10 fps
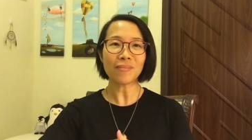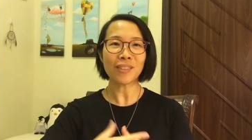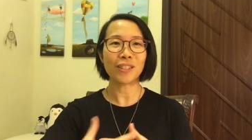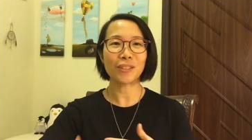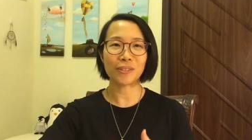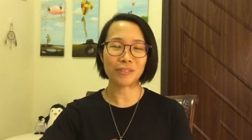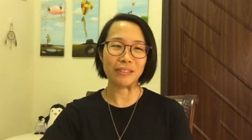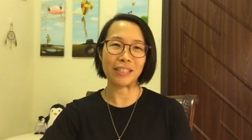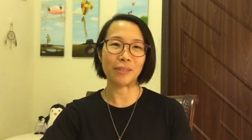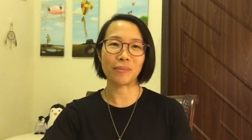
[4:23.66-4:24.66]
you know
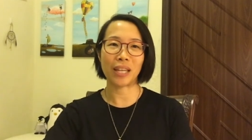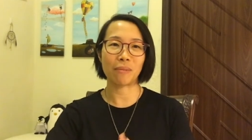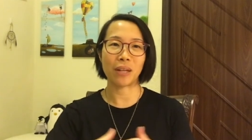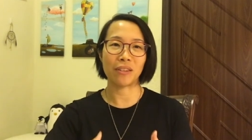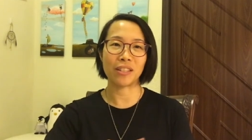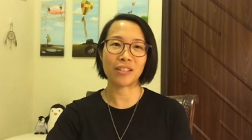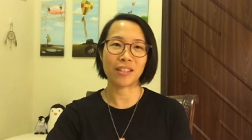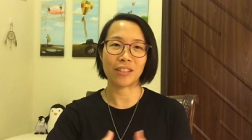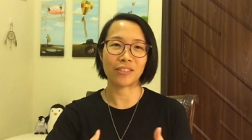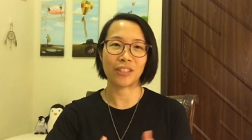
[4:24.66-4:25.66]
um, get married
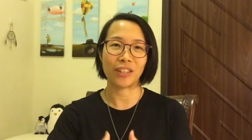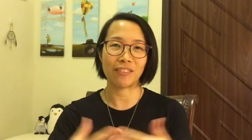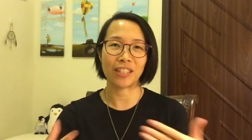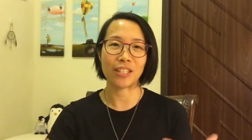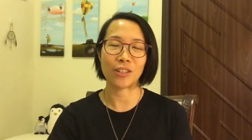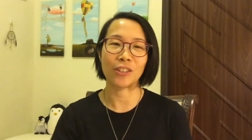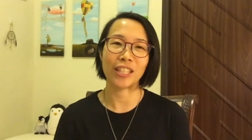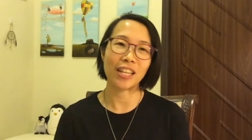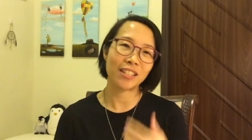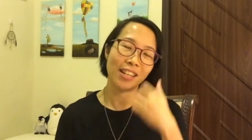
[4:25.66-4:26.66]
settle down have kids all
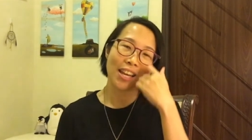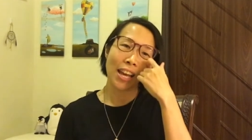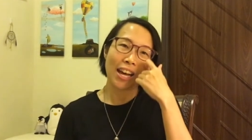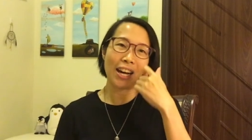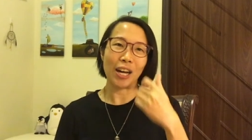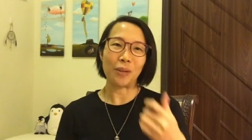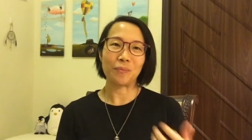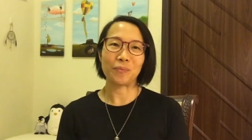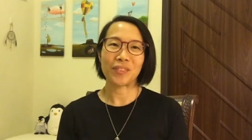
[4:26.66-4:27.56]
that um,